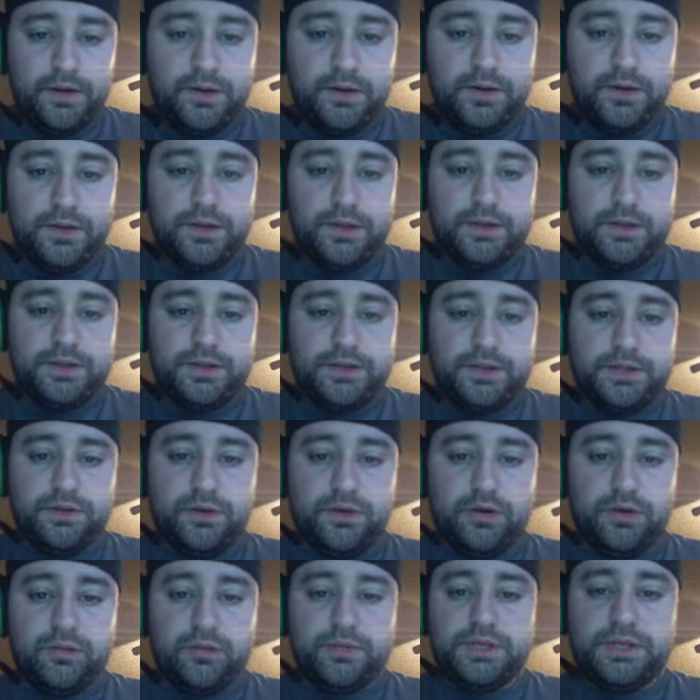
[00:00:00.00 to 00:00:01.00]
It says
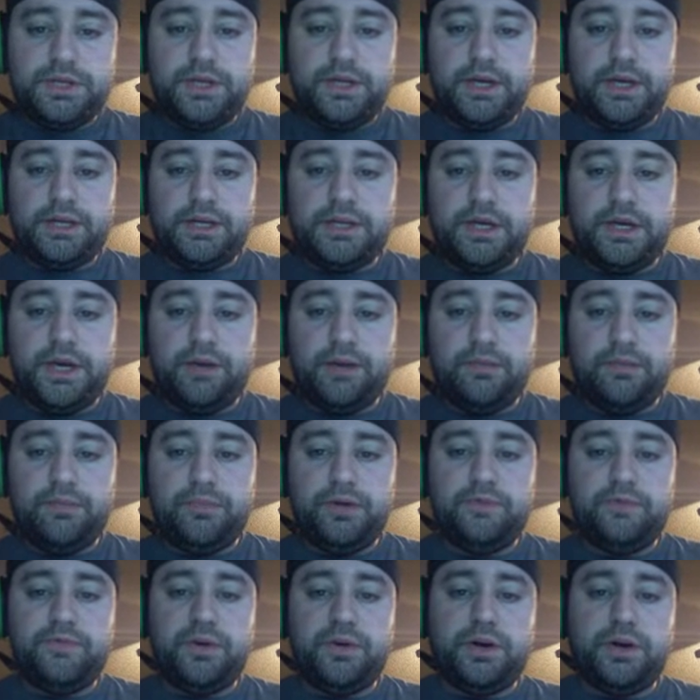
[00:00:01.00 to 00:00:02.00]
learn mistakes and common
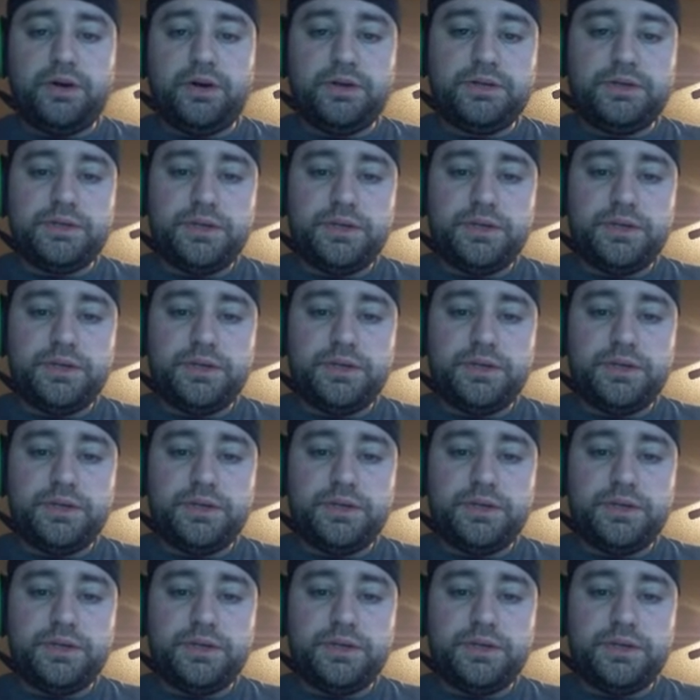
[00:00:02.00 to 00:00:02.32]
pitfalls.